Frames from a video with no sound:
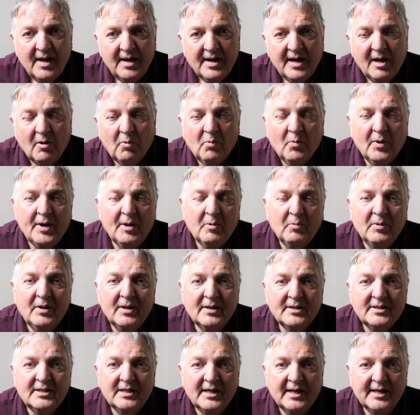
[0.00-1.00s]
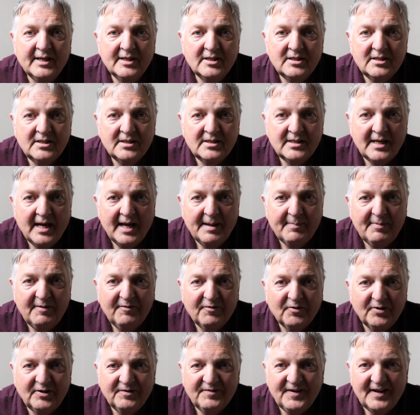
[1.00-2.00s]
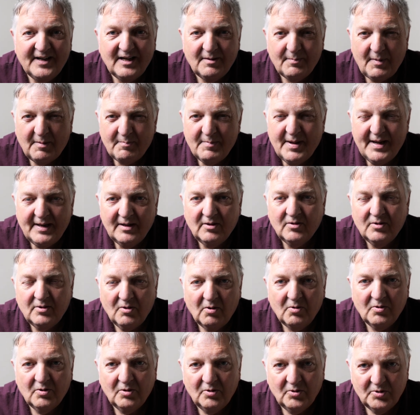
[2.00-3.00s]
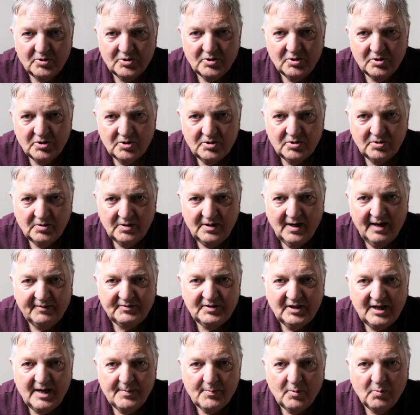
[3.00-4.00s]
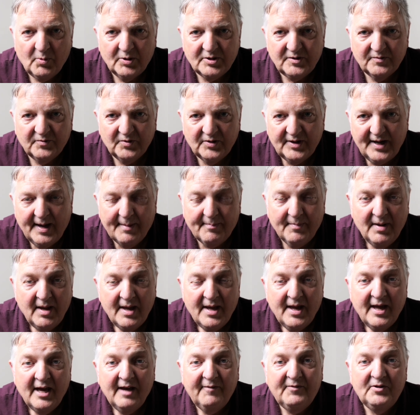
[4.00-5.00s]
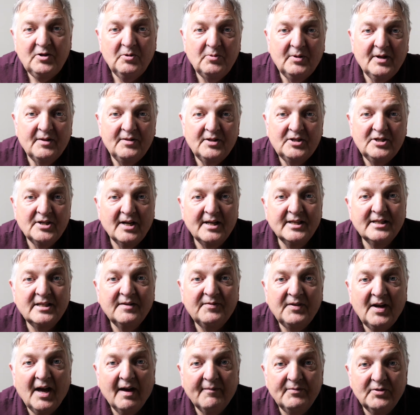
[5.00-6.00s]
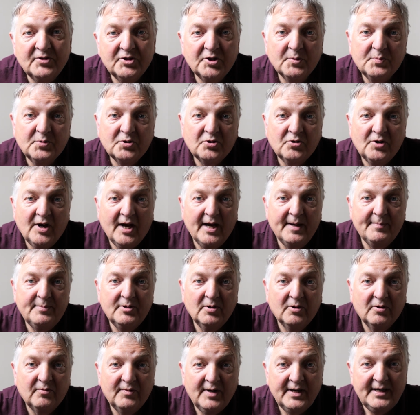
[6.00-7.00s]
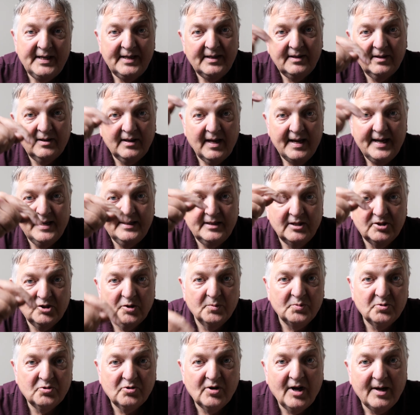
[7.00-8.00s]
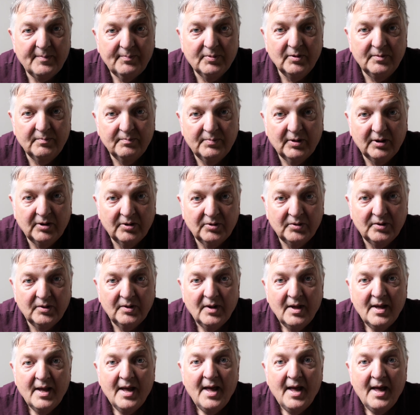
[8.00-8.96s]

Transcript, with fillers: Now, what I will say is, uh, before you find out my main conclusions, you'll have to keep on watching for them. If you do get the chance, if you haven't subscribed already, hit the subscribe button below.